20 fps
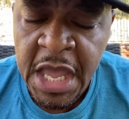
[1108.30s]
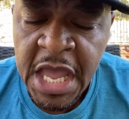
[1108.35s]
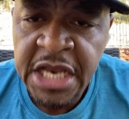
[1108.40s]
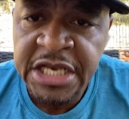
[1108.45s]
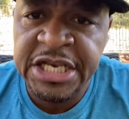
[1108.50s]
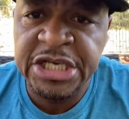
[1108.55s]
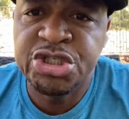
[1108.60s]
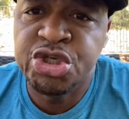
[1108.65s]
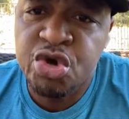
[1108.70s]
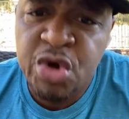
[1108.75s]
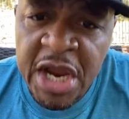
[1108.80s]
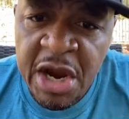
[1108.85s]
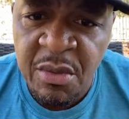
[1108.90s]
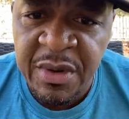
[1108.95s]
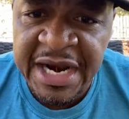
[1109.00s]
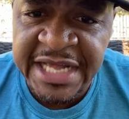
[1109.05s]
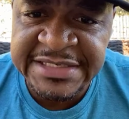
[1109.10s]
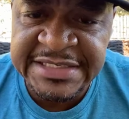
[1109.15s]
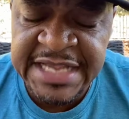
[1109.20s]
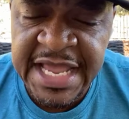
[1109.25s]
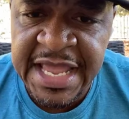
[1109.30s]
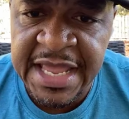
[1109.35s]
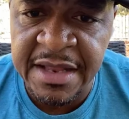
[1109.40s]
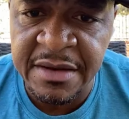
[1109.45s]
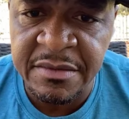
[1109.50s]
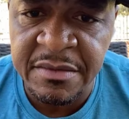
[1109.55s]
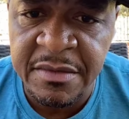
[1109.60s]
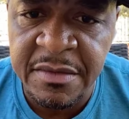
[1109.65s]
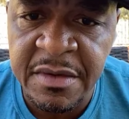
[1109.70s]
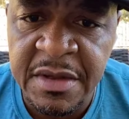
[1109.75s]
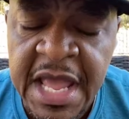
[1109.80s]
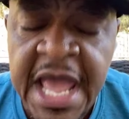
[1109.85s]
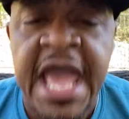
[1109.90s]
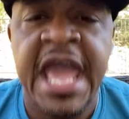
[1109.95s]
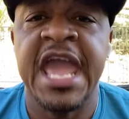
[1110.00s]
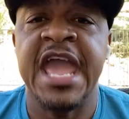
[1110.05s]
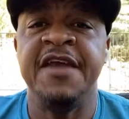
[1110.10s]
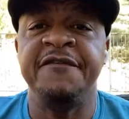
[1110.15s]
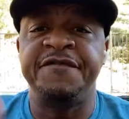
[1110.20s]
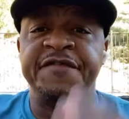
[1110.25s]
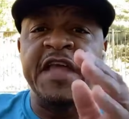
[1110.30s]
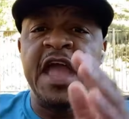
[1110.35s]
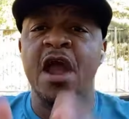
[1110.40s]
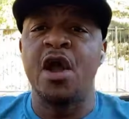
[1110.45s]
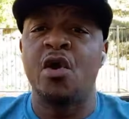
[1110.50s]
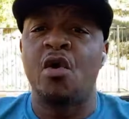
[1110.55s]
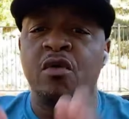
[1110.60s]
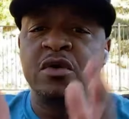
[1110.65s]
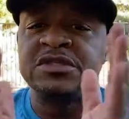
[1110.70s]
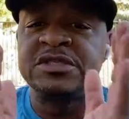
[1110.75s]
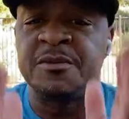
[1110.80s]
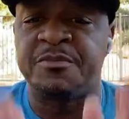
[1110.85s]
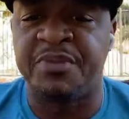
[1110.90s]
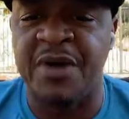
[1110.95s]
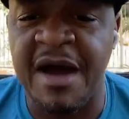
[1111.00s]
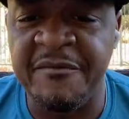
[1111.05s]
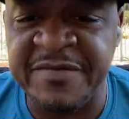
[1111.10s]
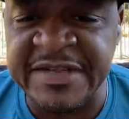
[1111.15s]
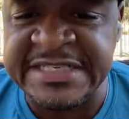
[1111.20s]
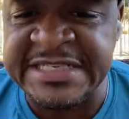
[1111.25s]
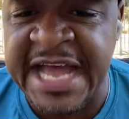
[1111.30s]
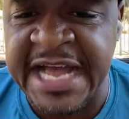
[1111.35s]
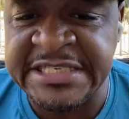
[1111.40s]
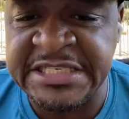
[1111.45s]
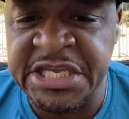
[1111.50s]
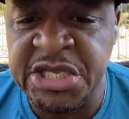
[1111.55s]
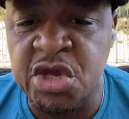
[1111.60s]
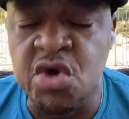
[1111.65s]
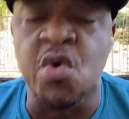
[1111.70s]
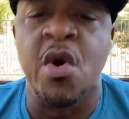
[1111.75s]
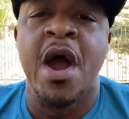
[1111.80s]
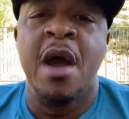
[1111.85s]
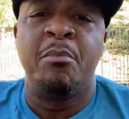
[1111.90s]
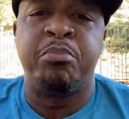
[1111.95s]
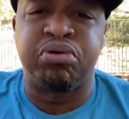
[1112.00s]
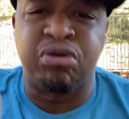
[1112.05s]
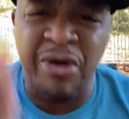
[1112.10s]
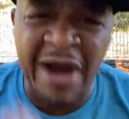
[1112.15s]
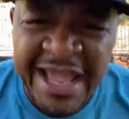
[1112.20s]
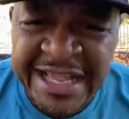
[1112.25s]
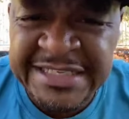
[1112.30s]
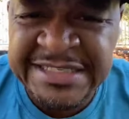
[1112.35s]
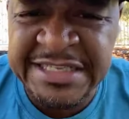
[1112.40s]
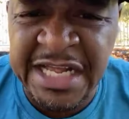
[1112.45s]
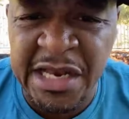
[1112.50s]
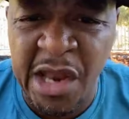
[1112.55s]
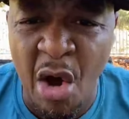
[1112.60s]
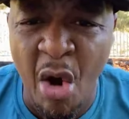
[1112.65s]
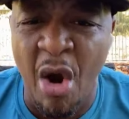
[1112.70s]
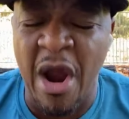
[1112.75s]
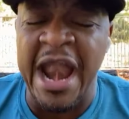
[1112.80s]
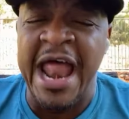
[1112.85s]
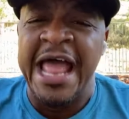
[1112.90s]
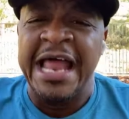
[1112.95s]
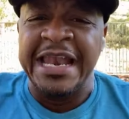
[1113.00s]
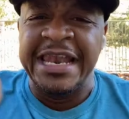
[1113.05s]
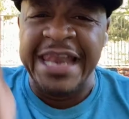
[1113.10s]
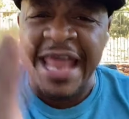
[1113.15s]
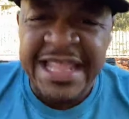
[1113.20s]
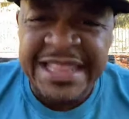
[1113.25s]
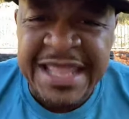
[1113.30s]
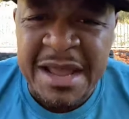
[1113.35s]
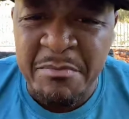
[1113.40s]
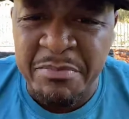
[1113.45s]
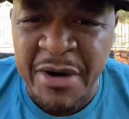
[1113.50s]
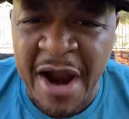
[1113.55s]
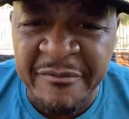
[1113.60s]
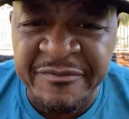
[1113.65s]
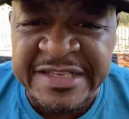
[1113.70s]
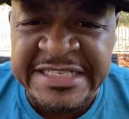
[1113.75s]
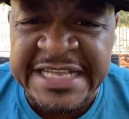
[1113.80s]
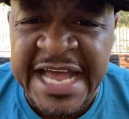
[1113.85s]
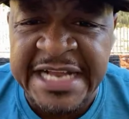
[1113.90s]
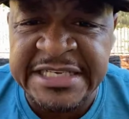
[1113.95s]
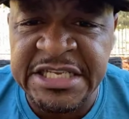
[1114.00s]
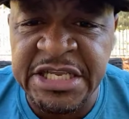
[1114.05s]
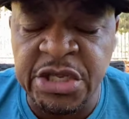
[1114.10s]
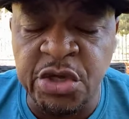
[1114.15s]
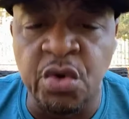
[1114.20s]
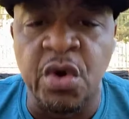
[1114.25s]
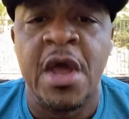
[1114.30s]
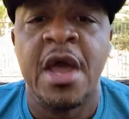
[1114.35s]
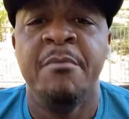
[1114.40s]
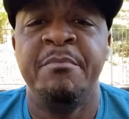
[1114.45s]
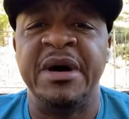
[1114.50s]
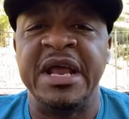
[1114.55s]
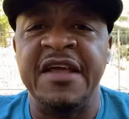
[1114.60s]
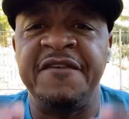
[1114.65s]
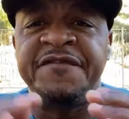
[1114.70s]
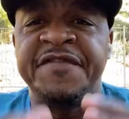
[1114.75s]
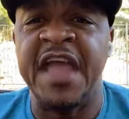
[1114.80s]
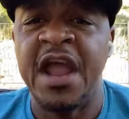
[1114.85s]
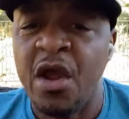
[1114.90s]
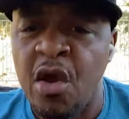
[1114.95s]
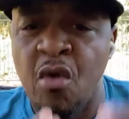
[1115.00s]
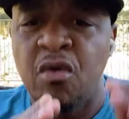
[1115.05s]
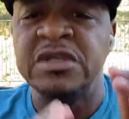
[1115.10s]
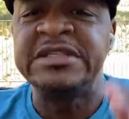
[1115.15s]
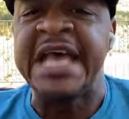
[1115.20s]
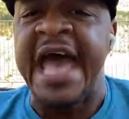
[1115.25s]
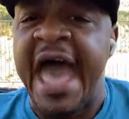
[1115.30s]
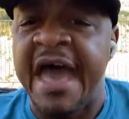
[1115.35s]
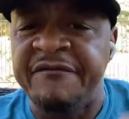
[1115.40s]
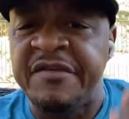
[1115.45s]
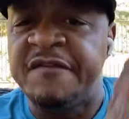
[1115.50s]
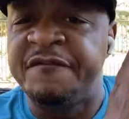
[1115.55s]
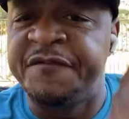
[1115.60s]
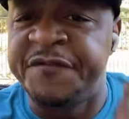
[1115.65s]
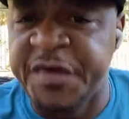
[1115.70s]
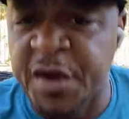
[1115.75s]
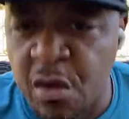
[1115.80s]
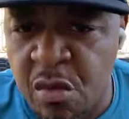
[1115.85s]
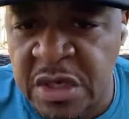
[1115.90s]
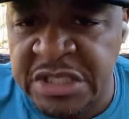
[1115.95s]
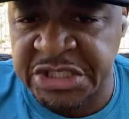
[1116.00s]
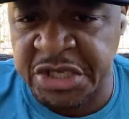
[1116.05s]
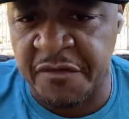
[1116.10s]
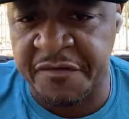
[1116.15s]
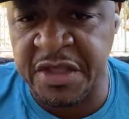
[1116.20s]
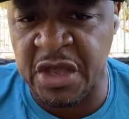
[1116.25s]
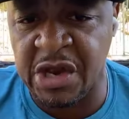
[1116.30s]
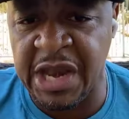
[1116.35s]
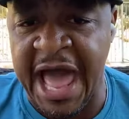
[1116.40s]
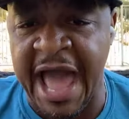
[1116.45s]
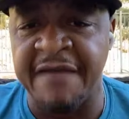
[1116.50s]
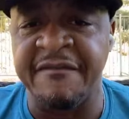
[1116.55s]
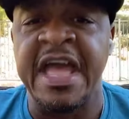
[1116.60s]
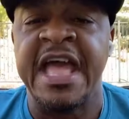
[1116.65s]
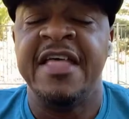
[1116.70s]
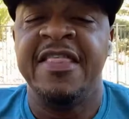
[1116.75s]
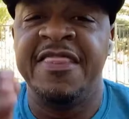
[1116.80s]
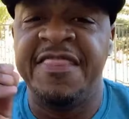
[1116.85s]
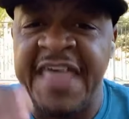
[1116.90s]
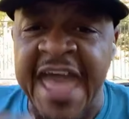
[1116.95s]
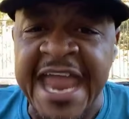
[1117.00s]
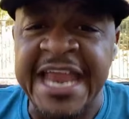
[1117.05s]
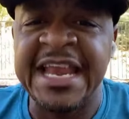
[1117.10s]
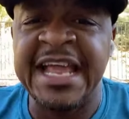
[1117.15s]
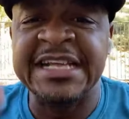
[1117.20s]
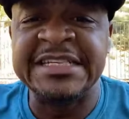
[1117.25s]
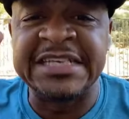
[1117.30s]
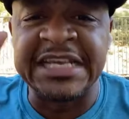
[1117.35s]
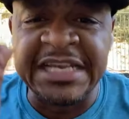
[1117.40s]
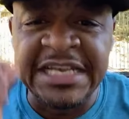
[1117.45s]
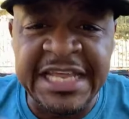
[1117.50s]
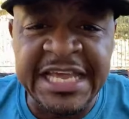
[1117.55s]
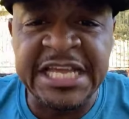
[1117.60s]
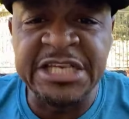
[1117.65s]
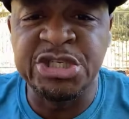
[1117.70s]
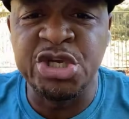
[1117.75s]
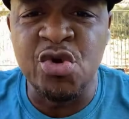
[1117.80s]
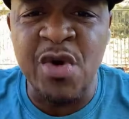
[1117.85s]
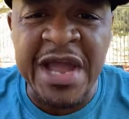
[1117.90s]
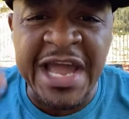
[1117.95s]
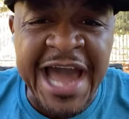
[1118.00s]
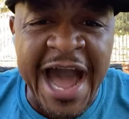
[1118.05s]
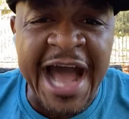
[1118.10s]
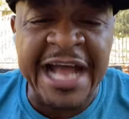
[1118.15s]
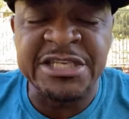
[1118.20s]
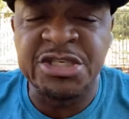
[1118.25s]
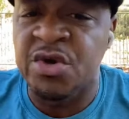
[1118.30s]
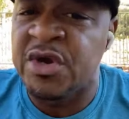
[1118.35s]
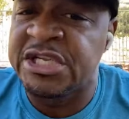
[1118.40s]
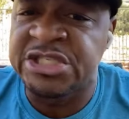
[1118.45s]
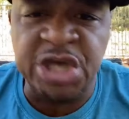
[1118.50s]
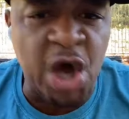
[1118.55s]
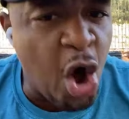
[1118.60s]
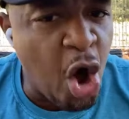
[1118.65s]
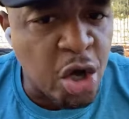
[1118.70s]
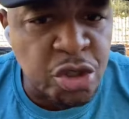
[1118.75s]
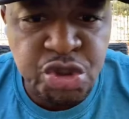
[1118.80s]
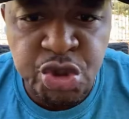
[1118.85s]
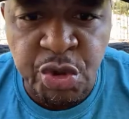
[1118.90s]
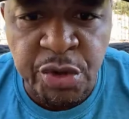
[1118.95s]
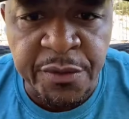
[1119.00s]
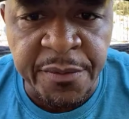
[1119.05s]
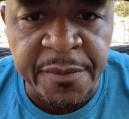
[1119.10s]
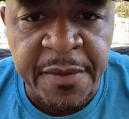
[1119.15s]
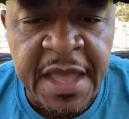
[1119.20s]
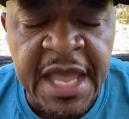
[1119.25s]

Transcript: Did you hear what I said? If they're going to prophesy to you, praise the Lord. Let them prophesy to you. But if they're going to have influence over your life, they need to lead you and guide you into all truth.